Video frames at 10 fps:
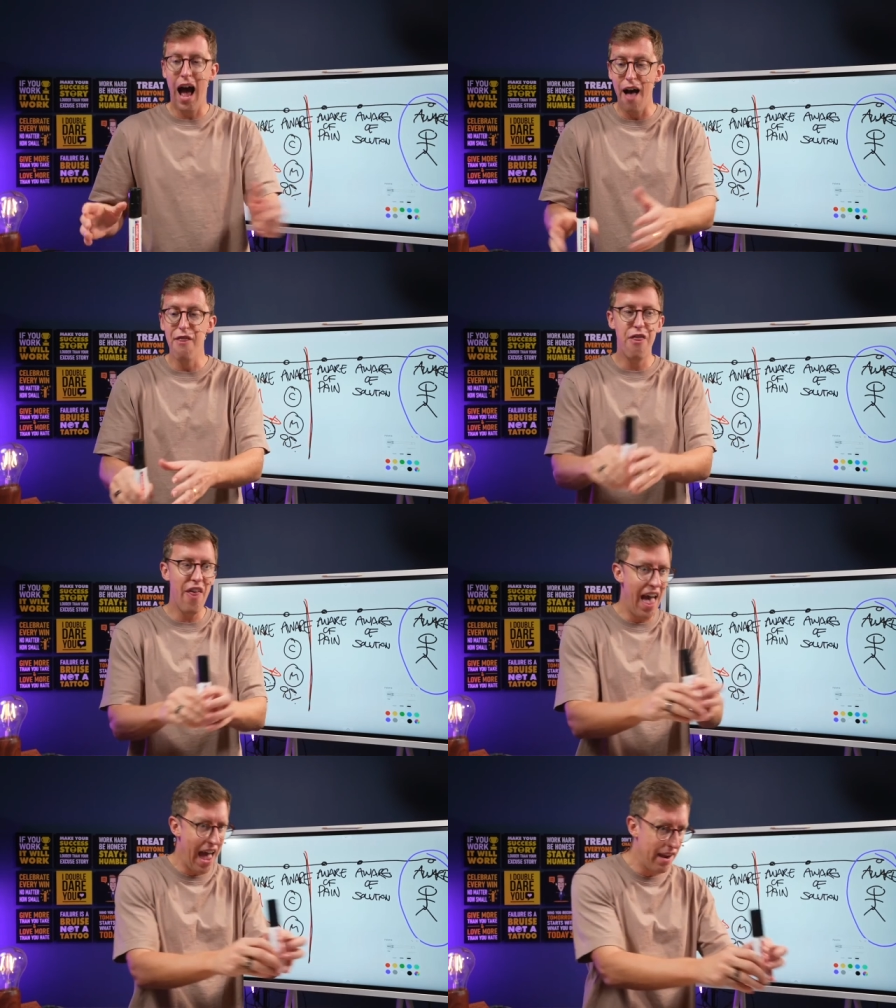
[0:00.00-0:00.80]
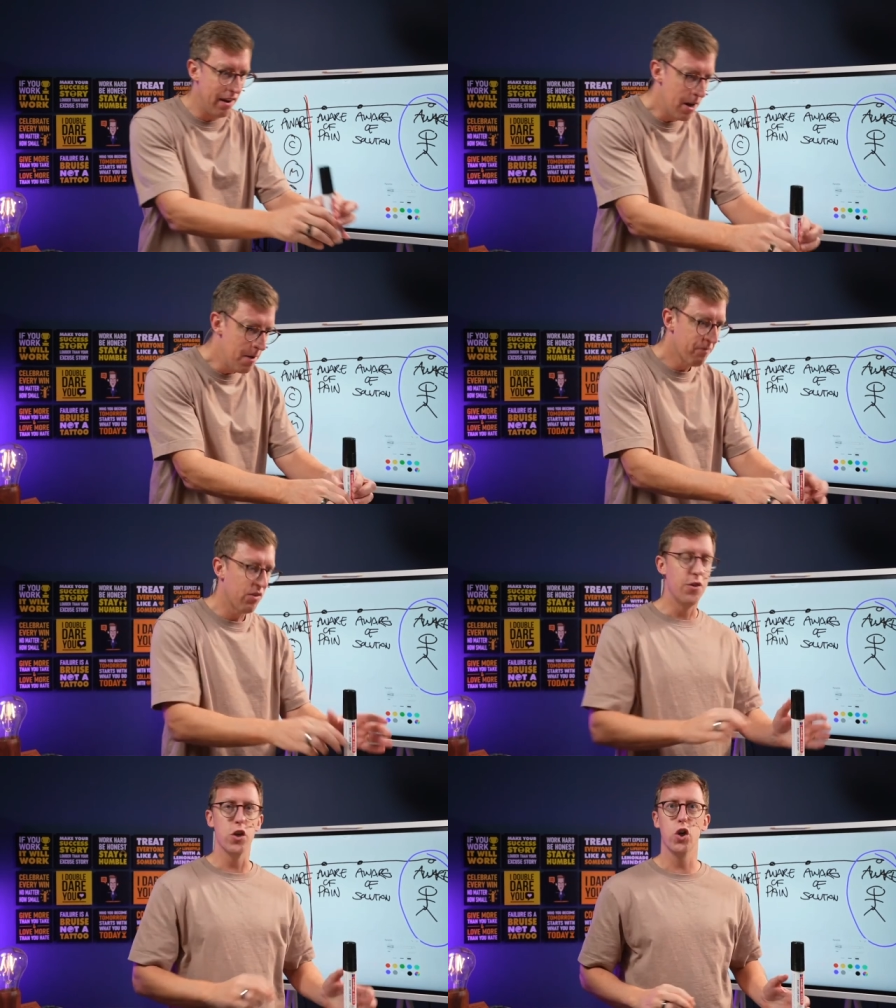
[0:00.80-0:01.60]
And then
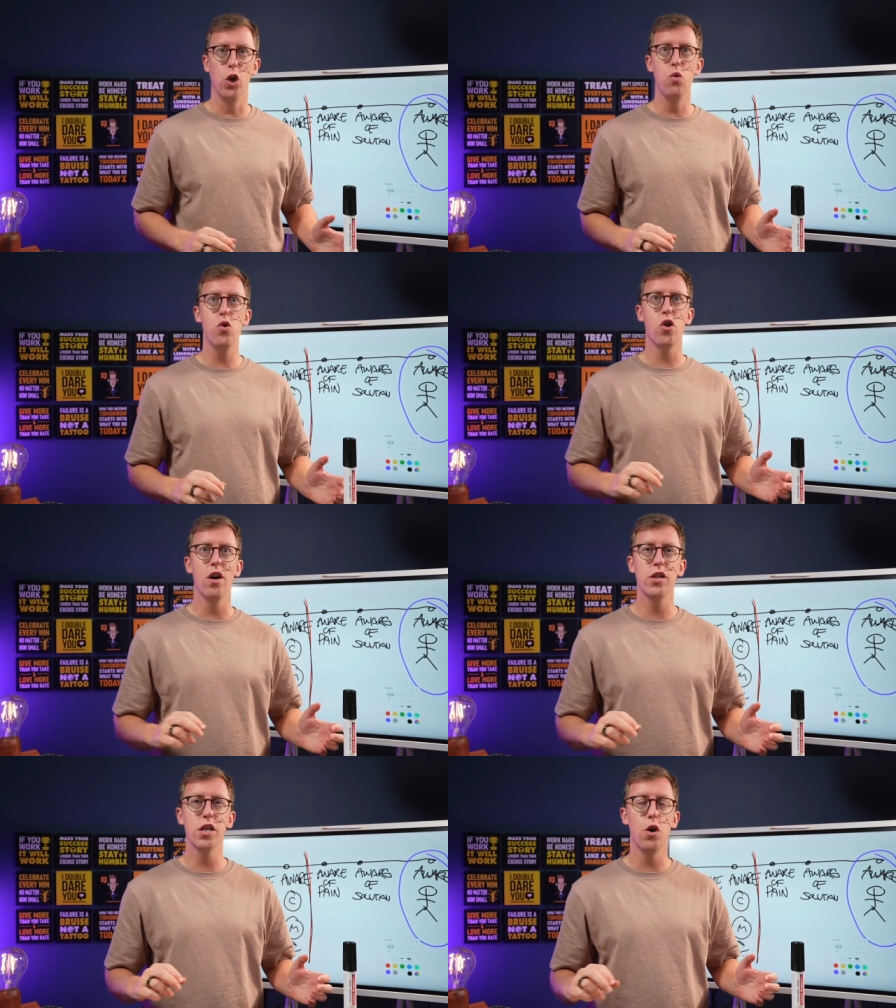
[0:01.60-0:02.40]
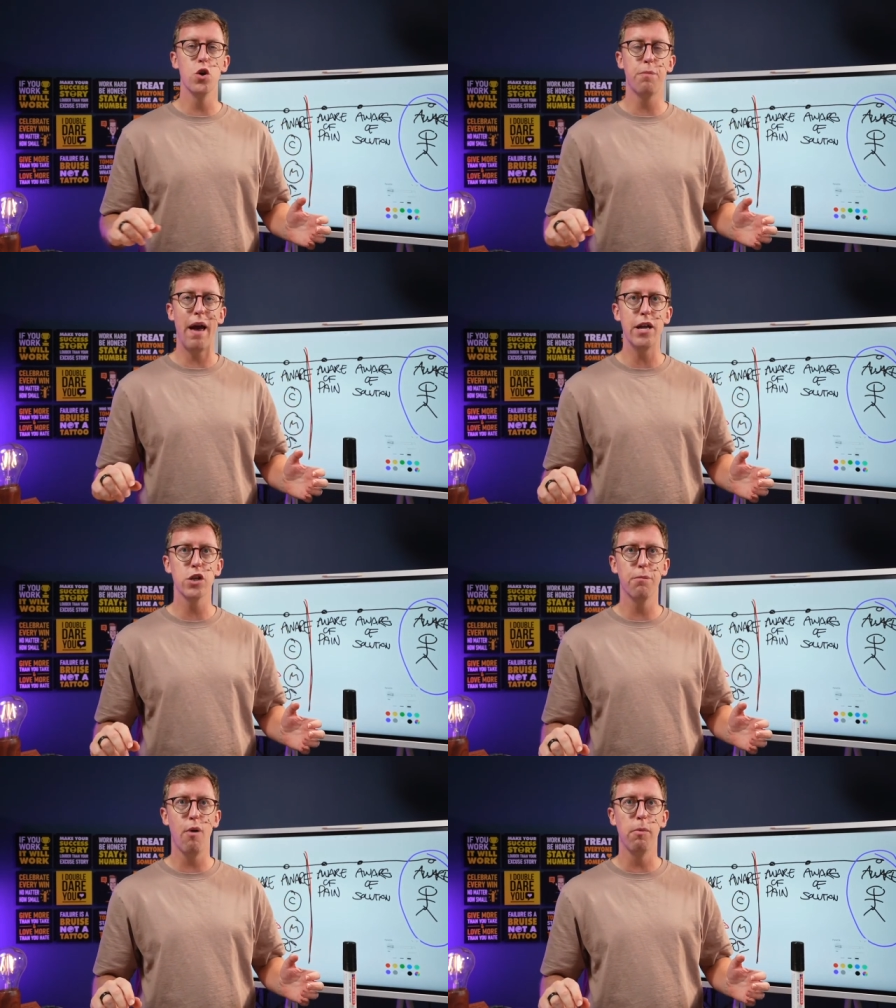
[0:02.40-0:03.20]
the solution to those pains
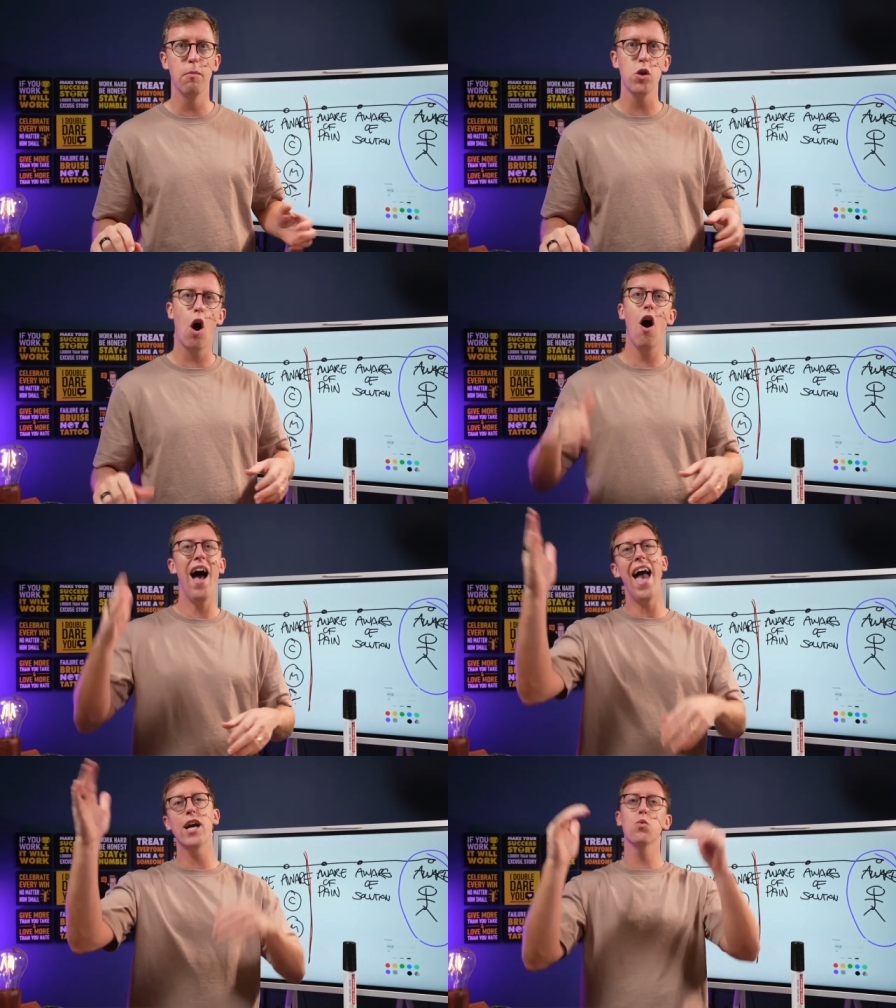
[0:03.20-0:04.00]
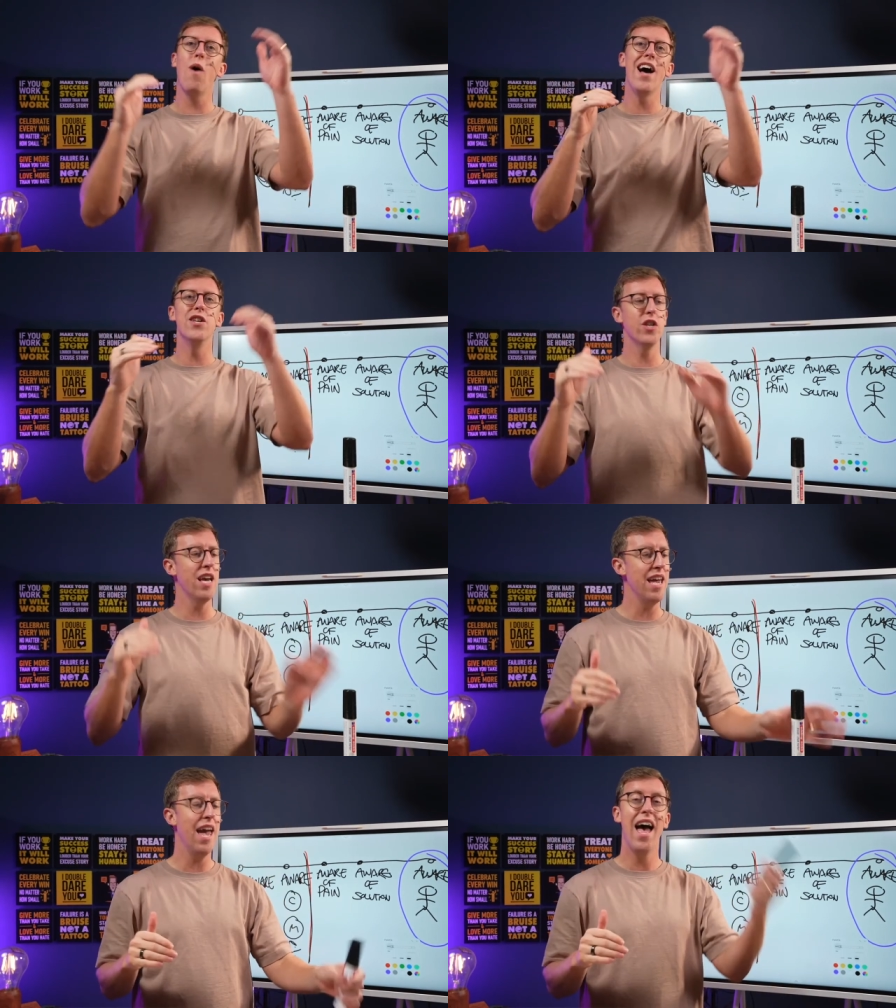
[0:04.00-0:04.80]
and problems are
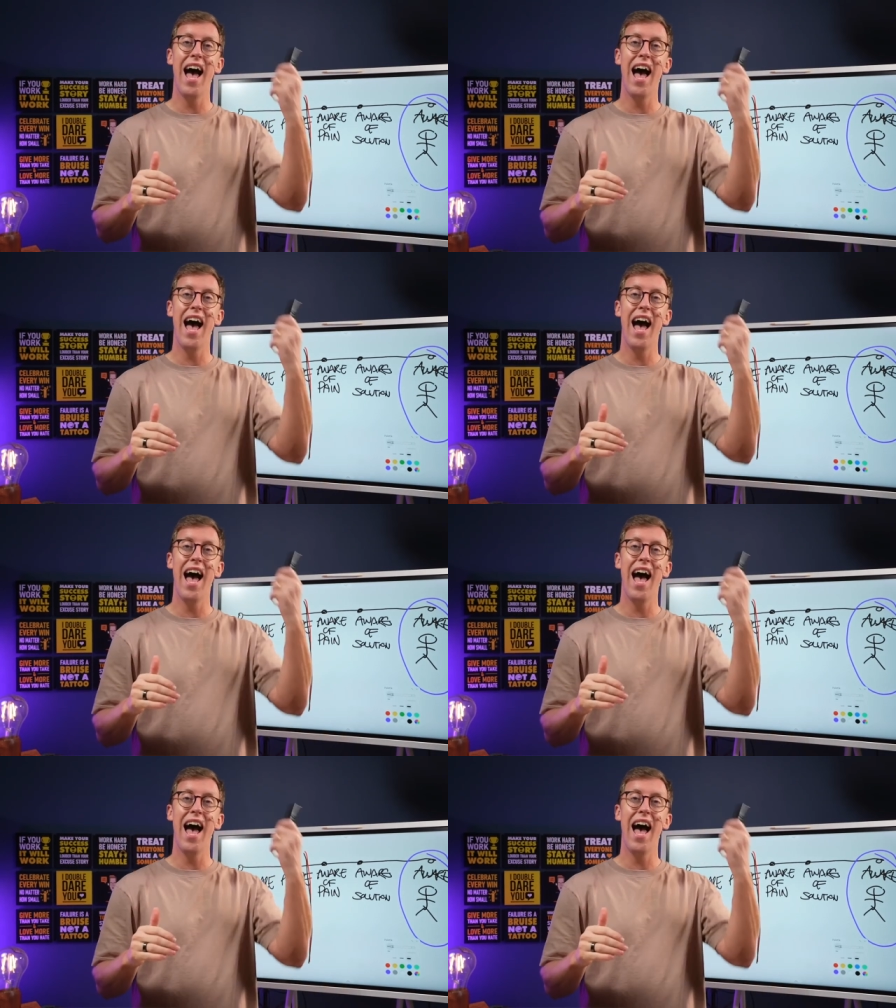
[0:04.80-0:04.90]
XYZ,